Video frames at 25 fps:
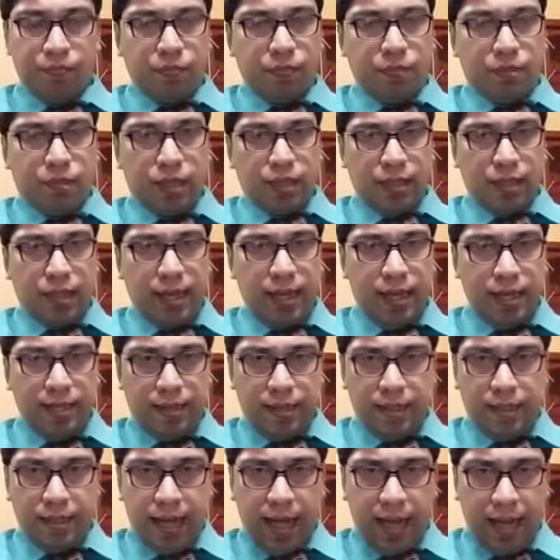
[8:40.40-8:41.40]
the case
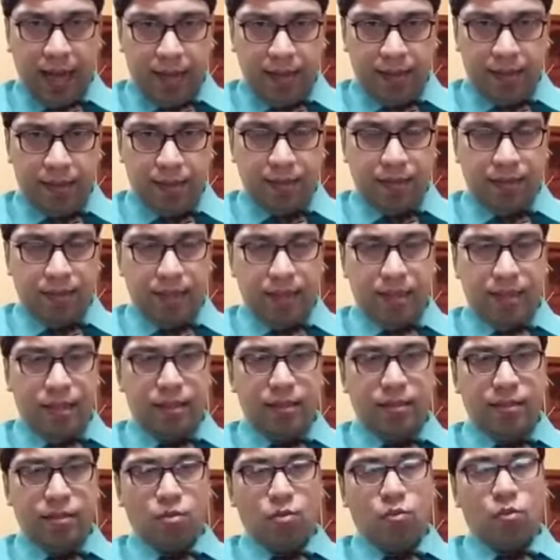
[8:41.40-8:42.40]
in hand, that
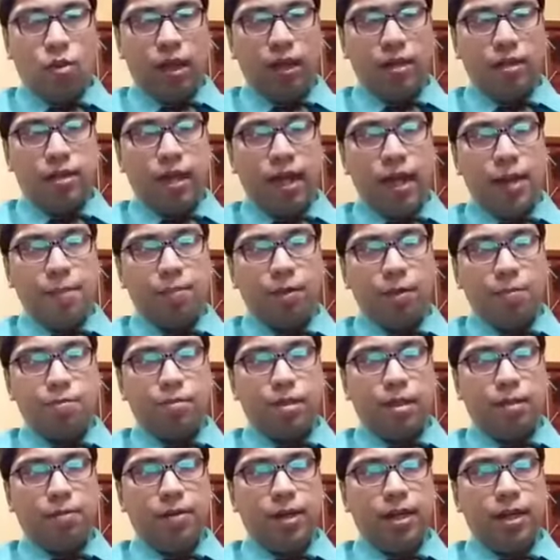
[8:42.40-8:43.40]
is what type of
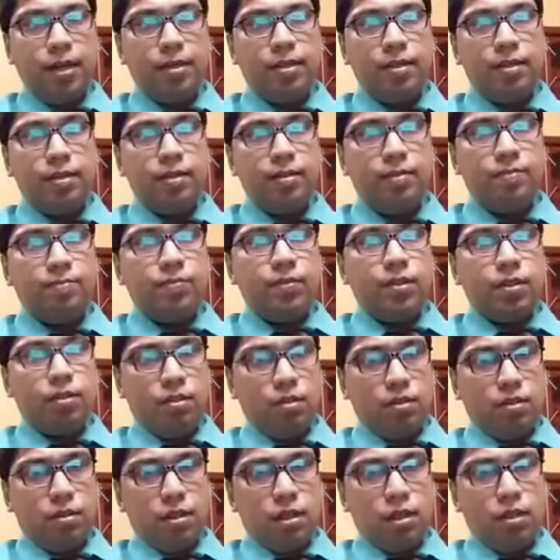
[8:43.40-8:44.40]
suffering,
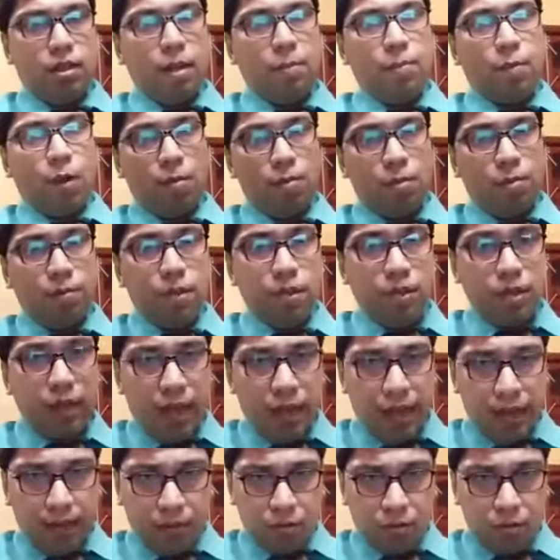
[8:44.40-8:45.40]
the probable
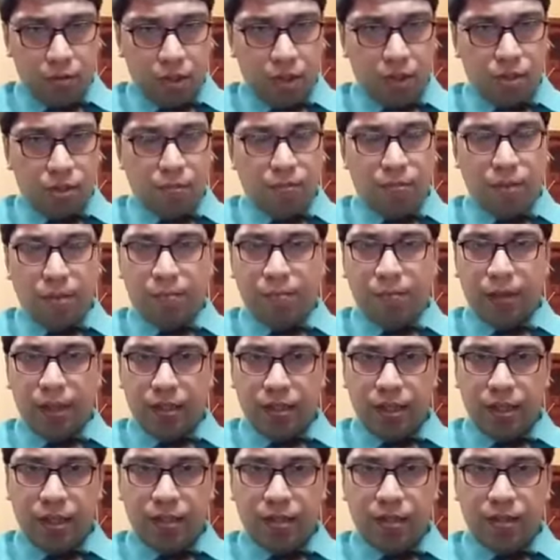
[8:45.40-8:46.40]
diagnosis of the
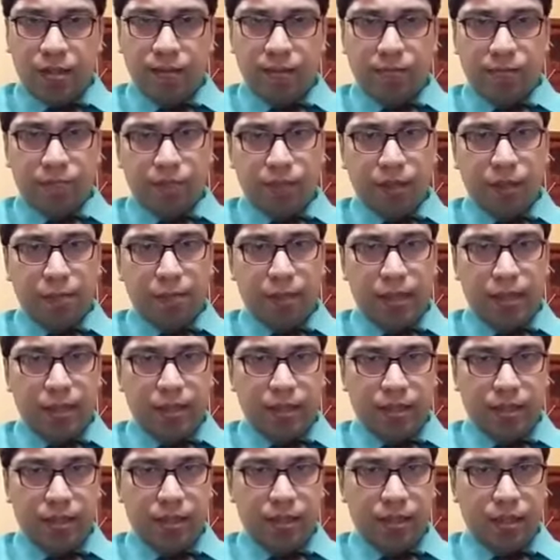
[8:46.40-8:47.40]
patient, the
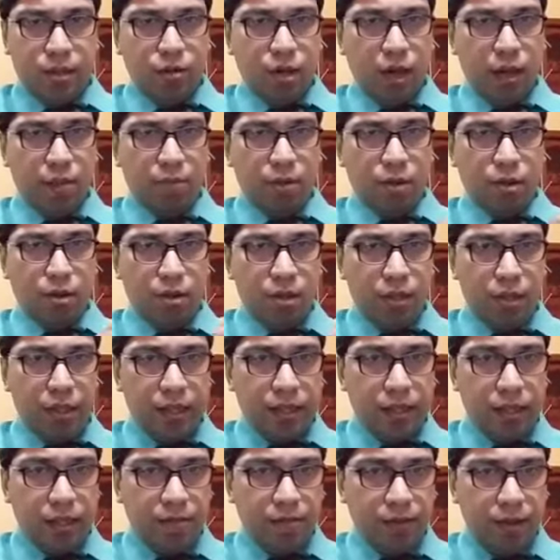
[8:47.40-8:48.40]
medicines you have already
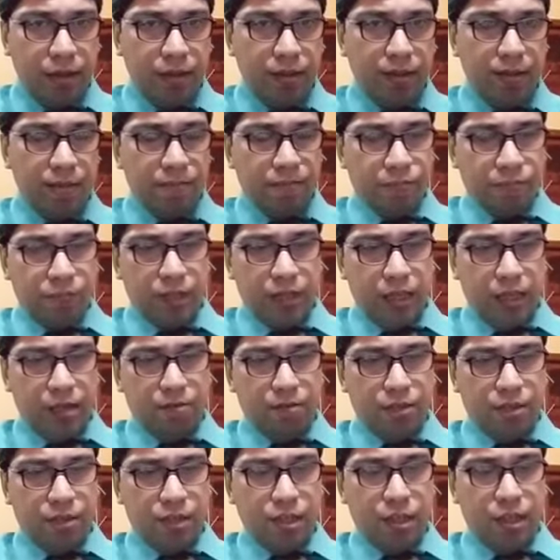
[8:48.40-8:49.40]
given, the
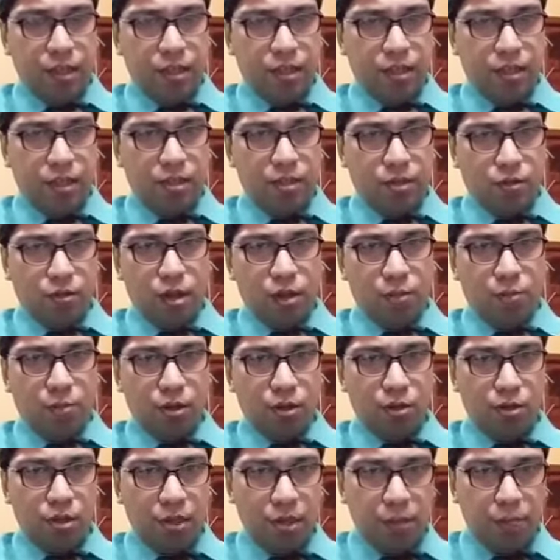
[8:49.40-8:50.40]
investigations you have
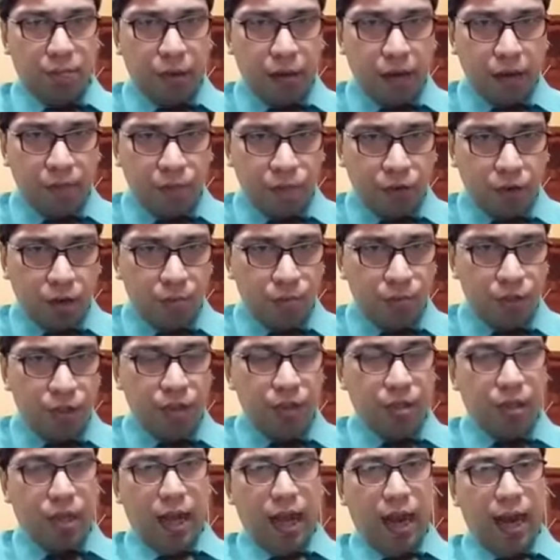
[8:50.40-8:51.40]
already performed,
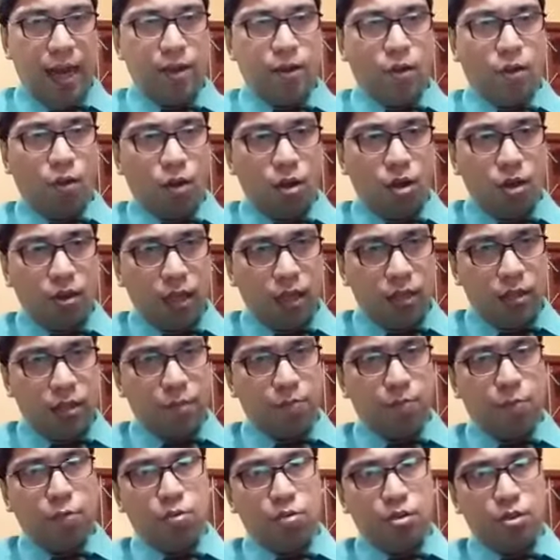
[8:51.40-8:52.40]
and all the
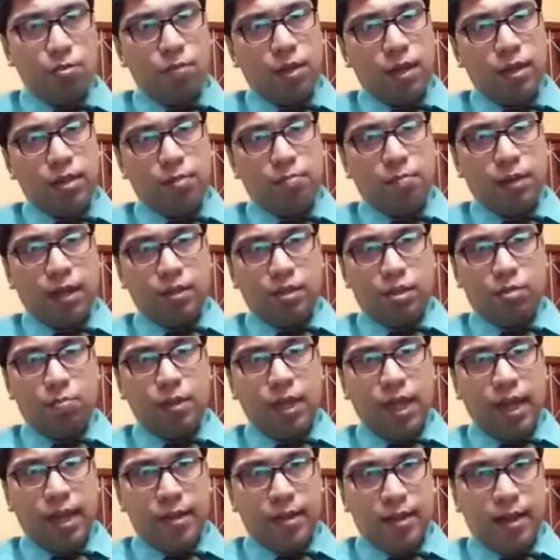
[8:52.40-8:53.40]
reports must
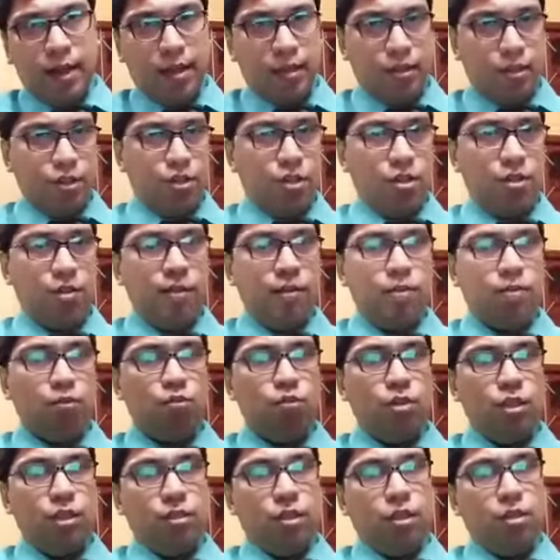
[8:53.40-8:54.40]
be attached
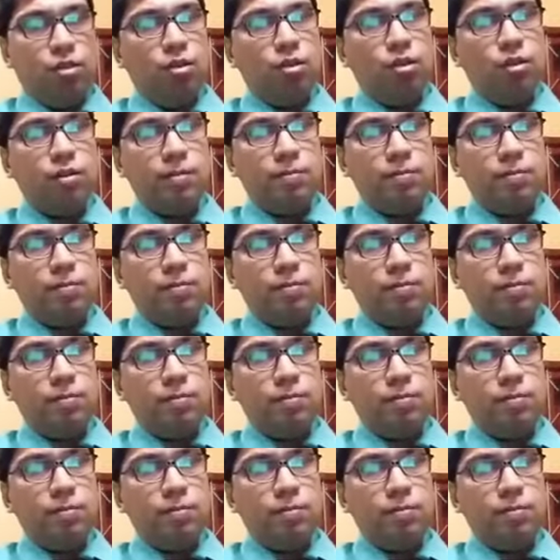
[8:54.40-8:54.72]
with your